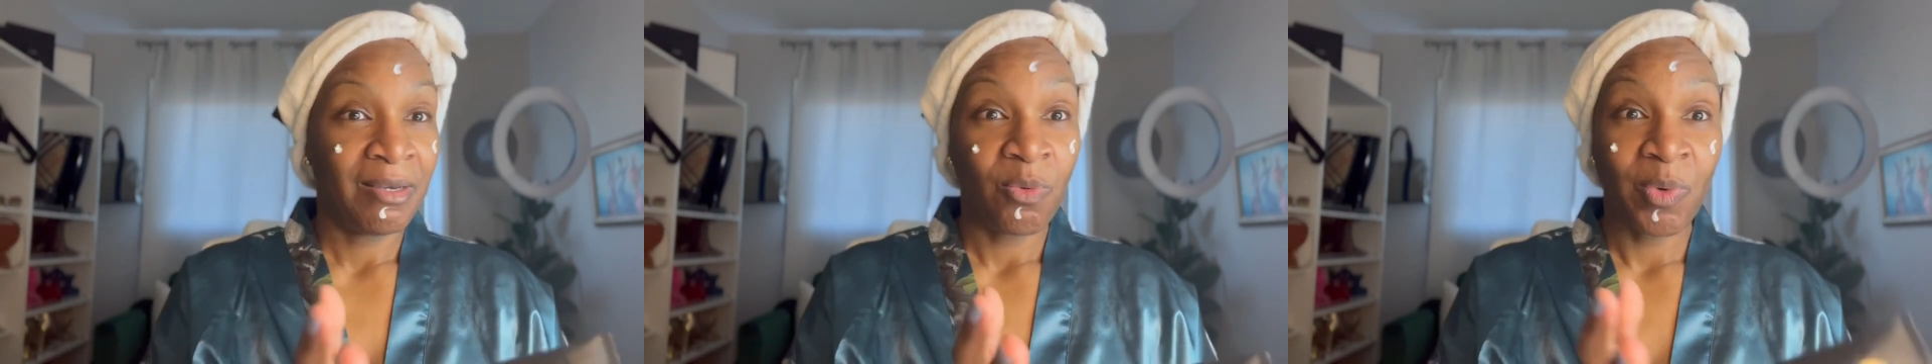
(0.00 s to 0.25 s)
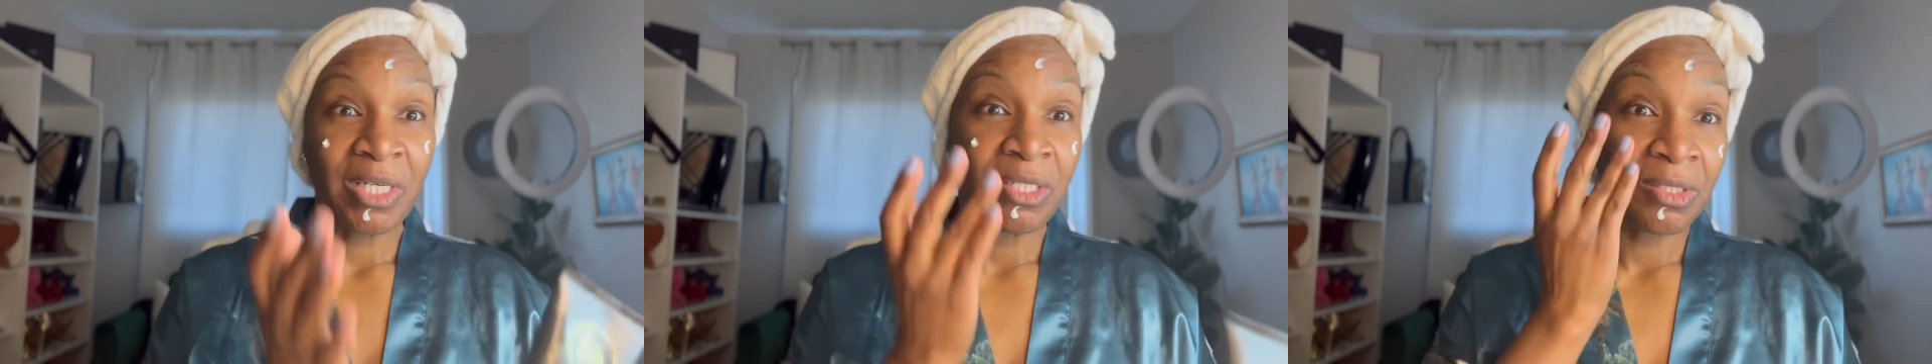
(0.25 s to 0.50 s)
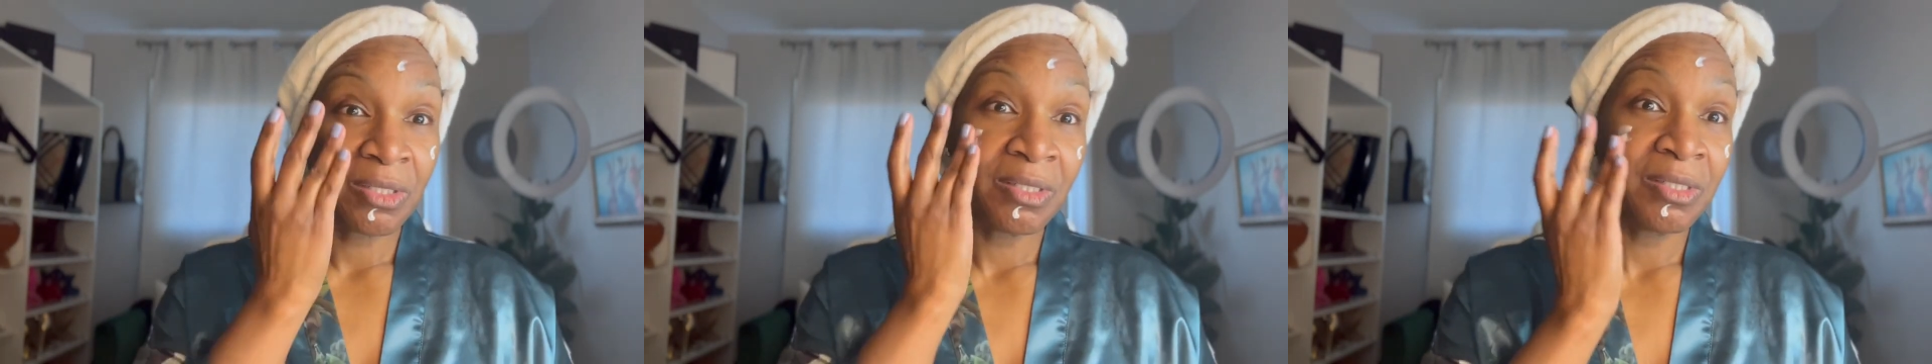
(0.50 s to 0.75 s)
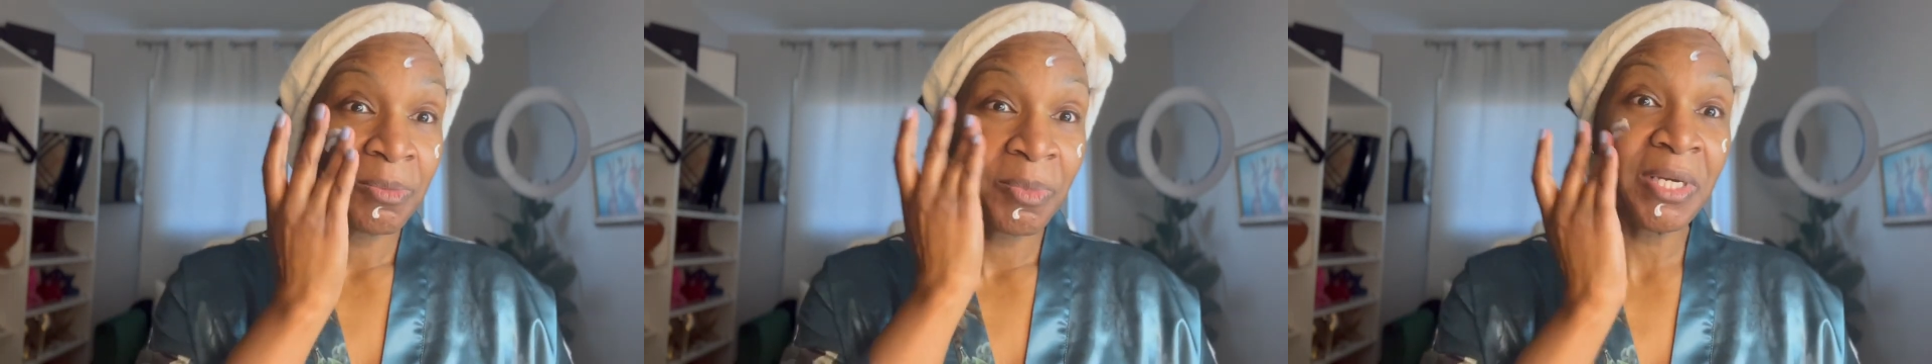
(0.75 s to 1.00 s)
Winter,
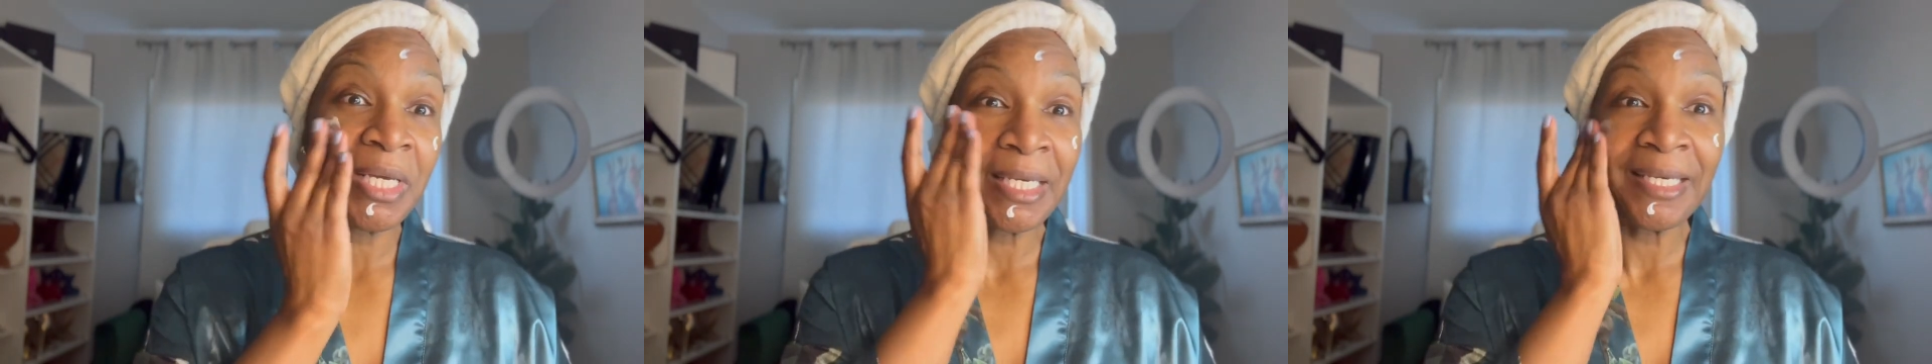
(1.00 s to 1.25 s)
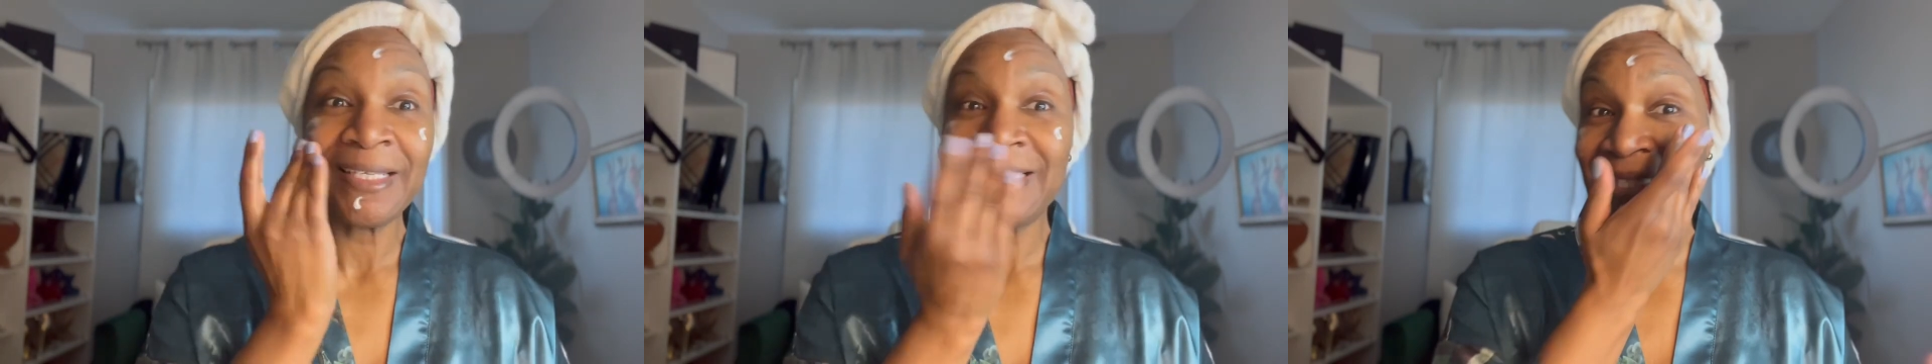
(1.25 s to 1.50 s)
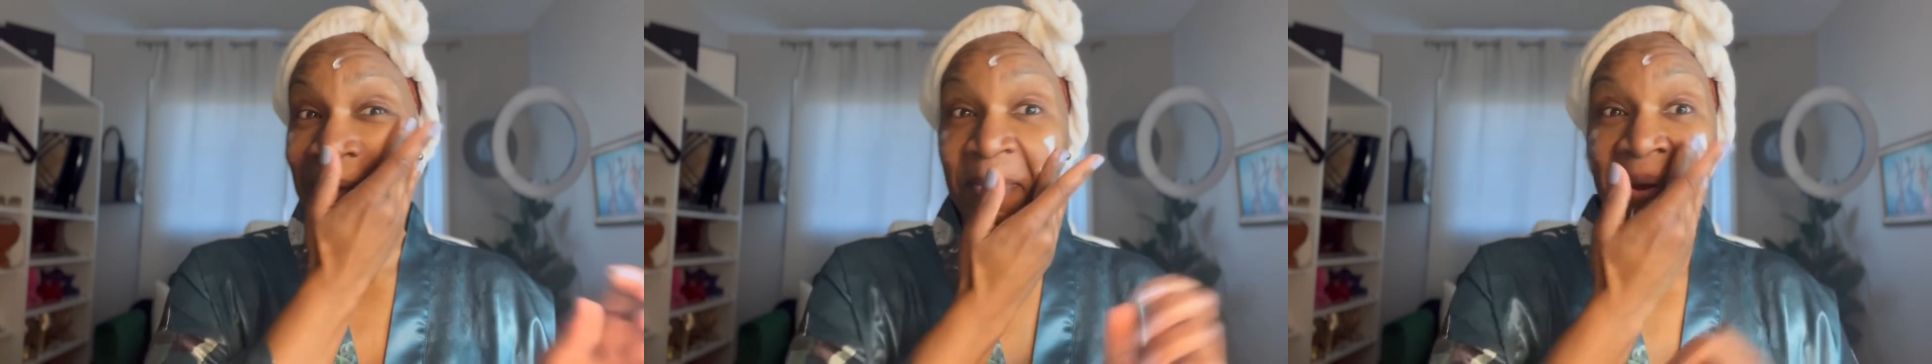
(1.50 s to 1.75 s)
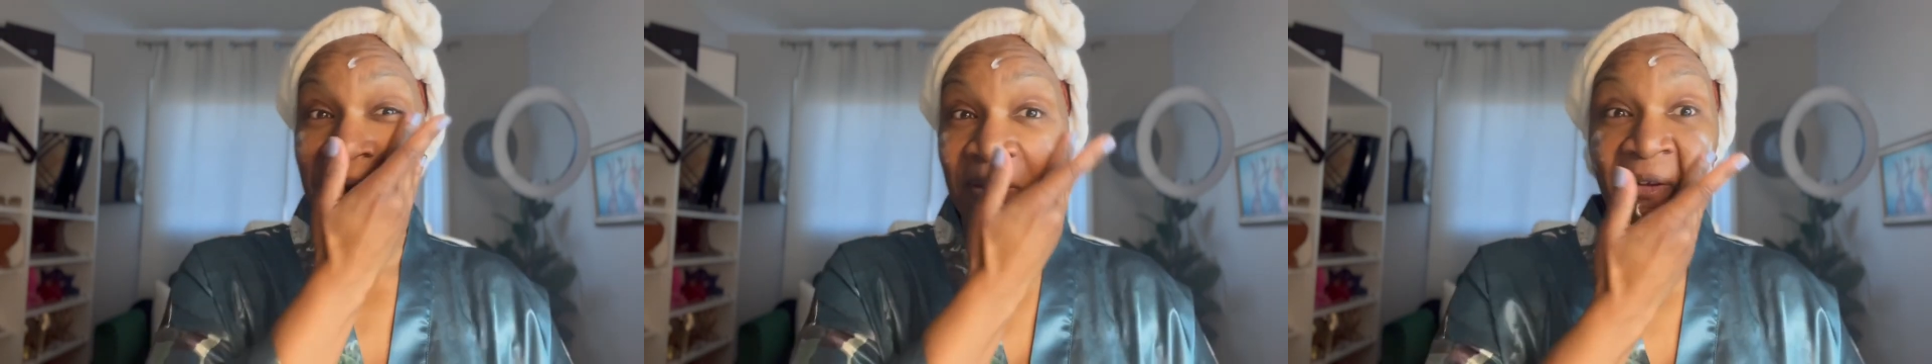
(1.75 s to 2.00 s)
spring,
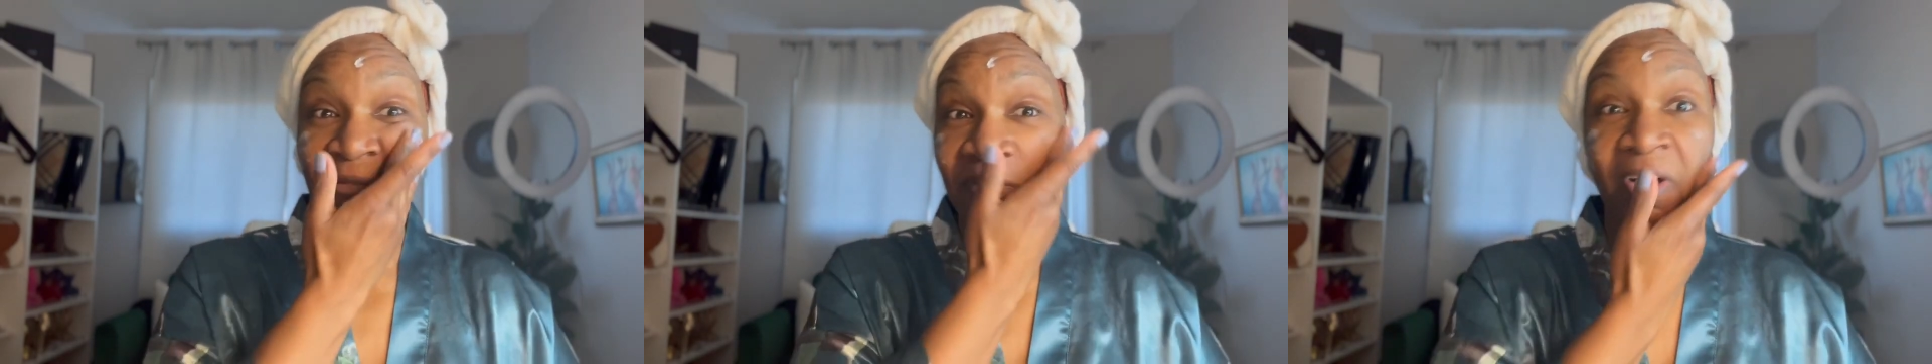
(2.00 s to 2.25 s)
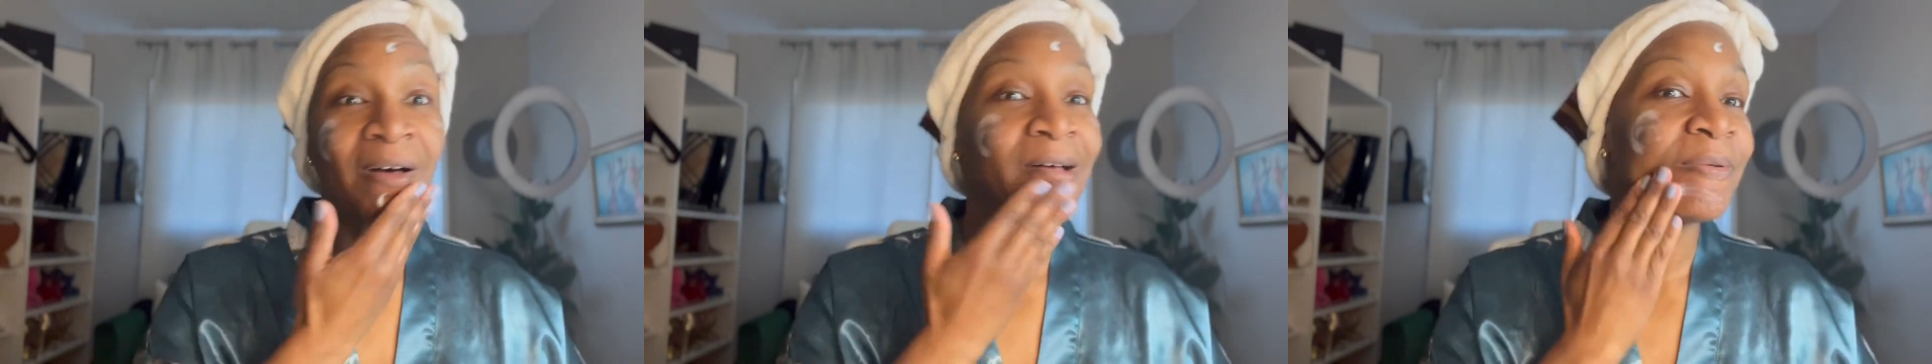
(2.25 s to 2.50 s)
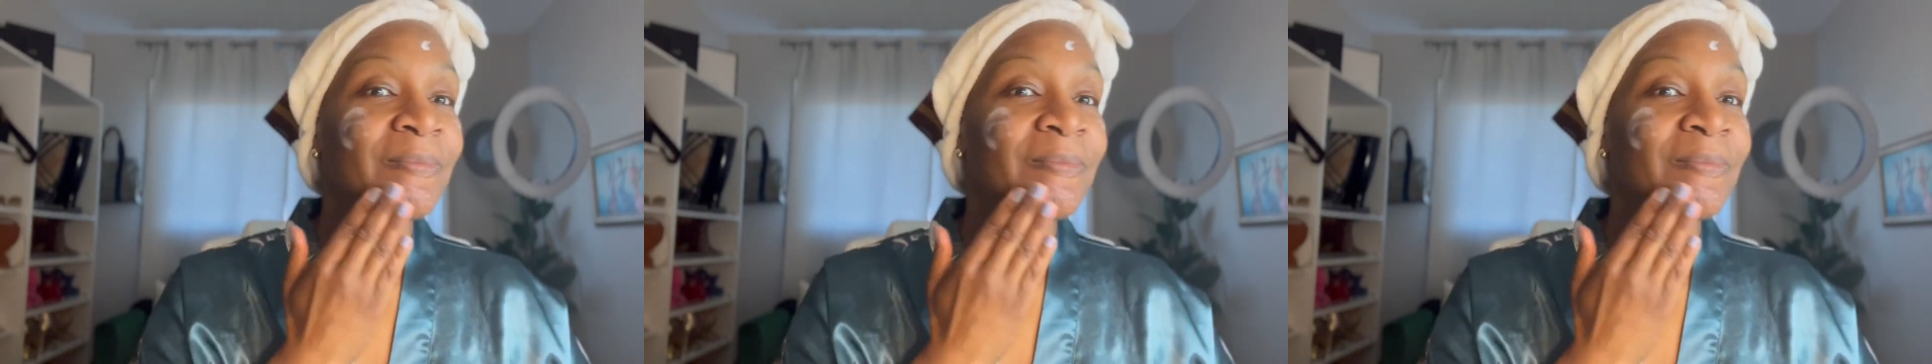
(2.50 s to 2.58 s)
summer, fall.